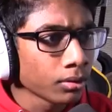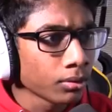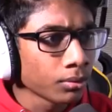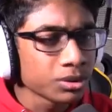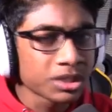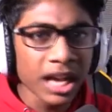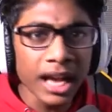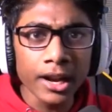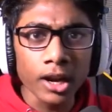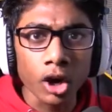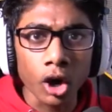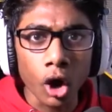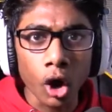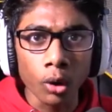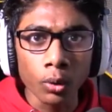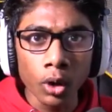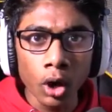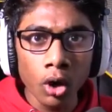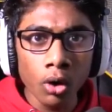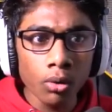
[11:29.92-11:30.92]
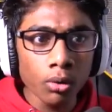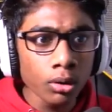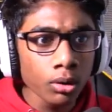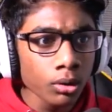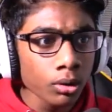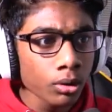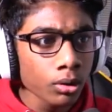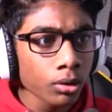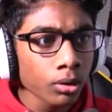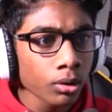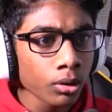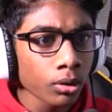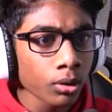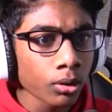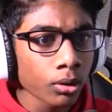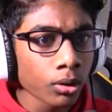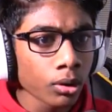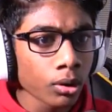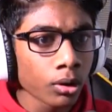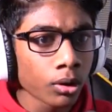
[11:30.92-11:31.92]
Was that a Ho-Oh?
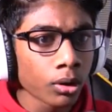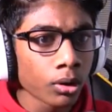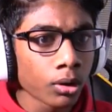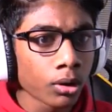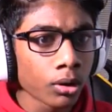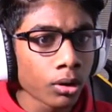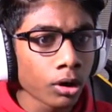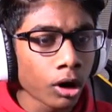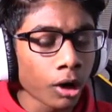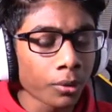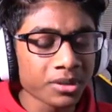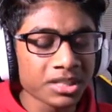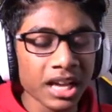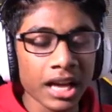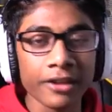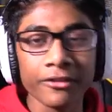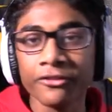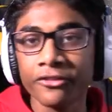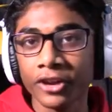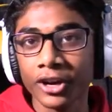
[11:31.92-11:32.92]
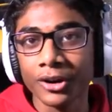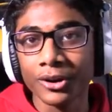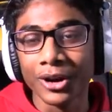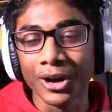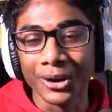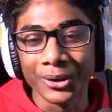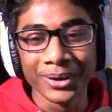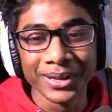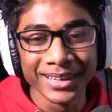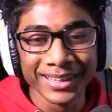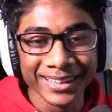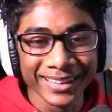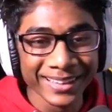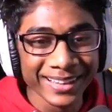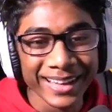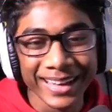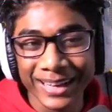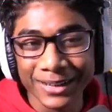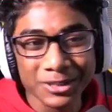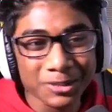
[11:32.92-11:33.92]
Or was that a Pharaoh?
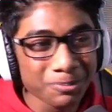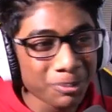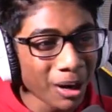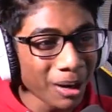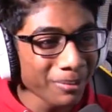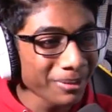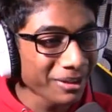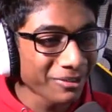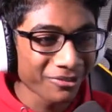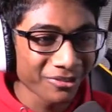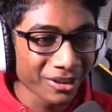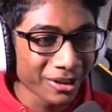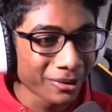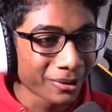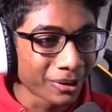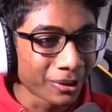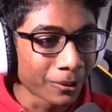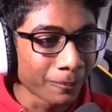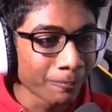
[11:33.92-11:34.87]
It was probably a Pharaoh.